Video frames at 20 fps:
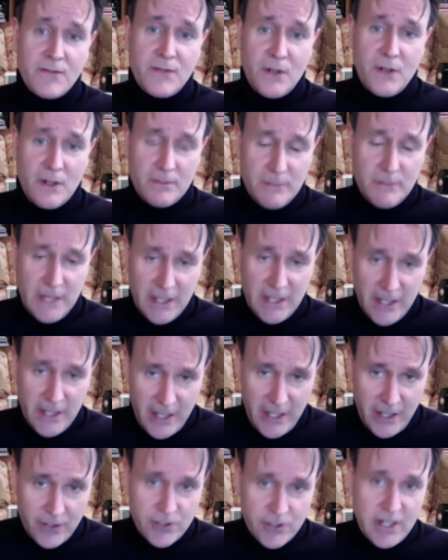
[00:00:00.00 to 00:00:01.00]
from
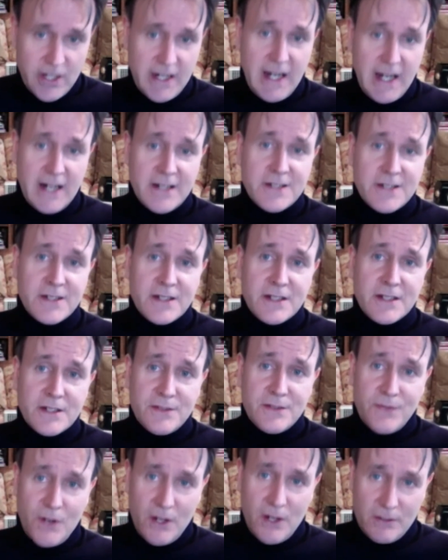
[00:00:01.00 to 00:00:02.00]
energy analysis,
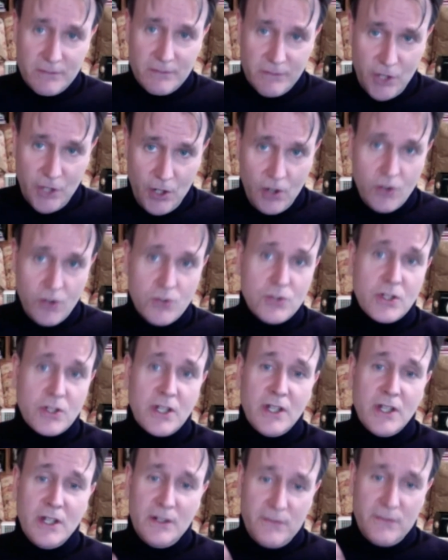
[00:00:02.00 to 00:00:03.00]
from cost,
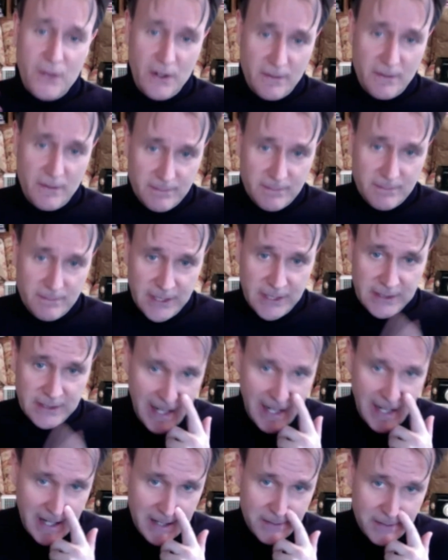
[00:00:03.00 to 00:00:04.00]
from
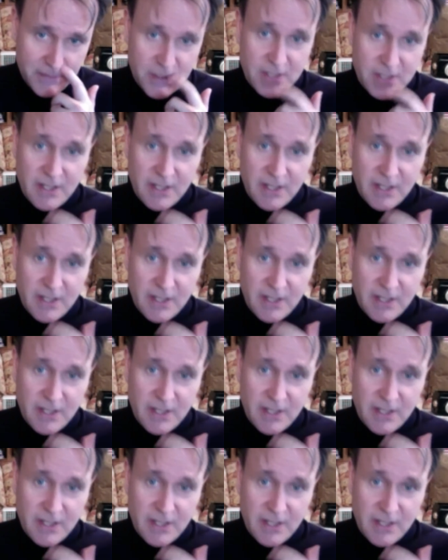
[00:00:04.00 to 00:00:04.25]
time